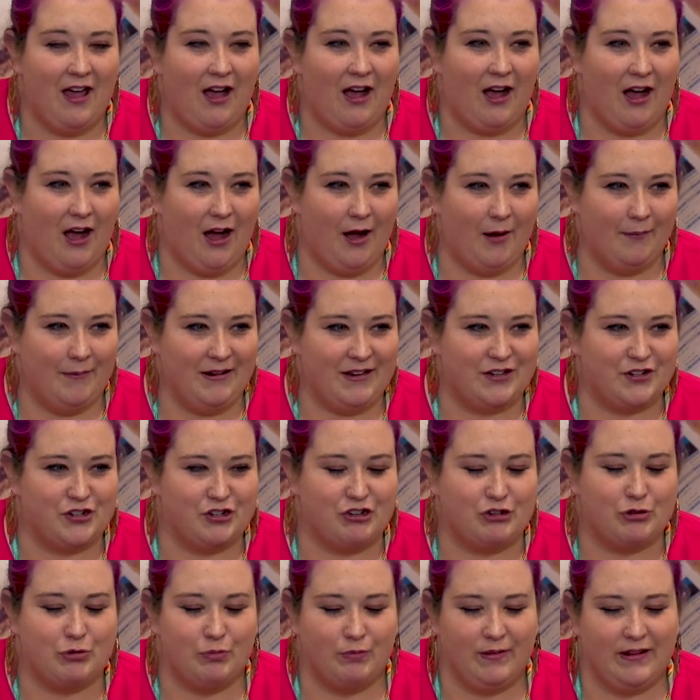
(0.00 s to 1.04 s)
It's
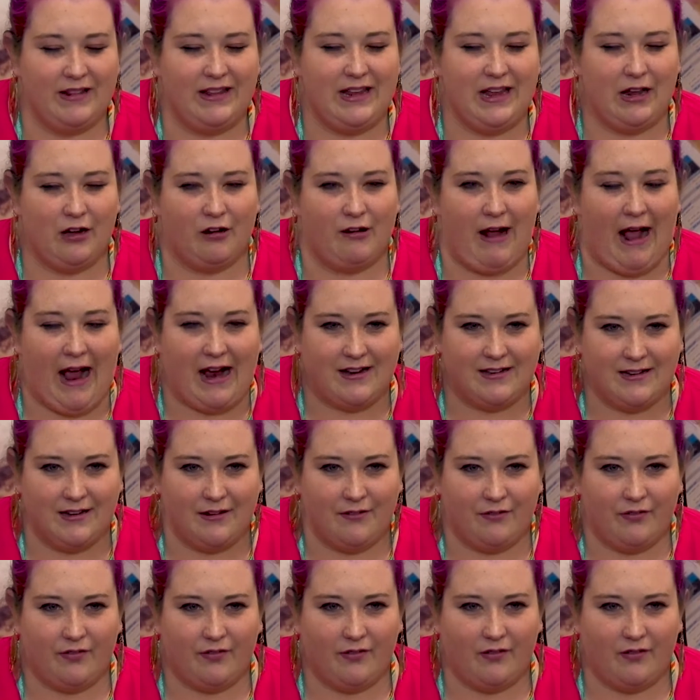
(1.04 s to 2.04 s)
just really interactive,